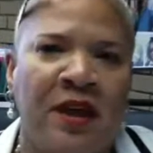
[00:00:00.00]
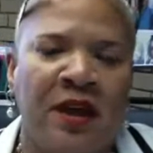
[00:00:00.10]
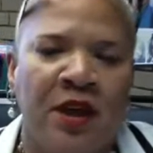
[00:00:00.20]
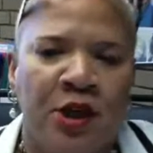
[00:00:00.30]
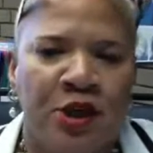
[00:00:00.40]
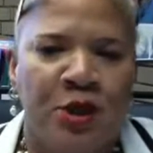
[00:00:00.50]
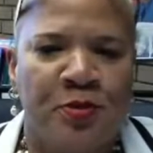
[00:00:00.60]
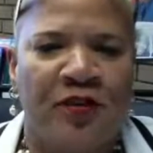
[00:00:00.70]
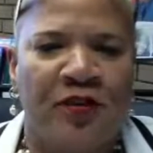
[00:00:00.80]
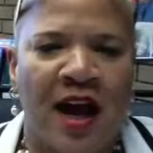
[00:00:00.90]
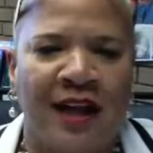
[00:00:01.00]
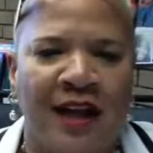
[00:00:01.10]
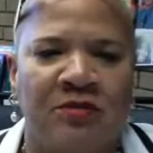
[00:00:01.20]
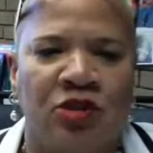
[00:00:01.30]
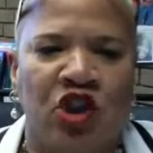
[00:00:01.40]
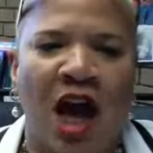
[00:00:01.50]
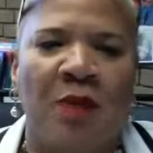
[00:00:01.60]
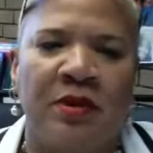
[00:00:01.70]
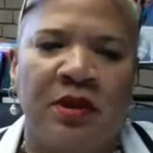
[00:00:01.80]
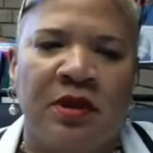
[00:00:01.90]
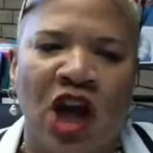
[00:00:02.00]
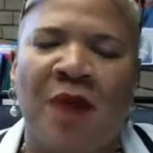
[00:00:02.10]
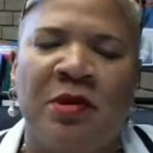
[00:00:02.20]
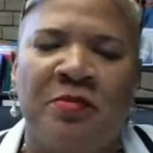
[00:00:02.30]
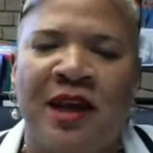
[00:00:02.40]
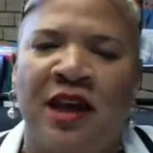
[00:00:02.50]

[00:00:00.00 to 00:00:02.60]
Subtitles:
to provide some job-embedded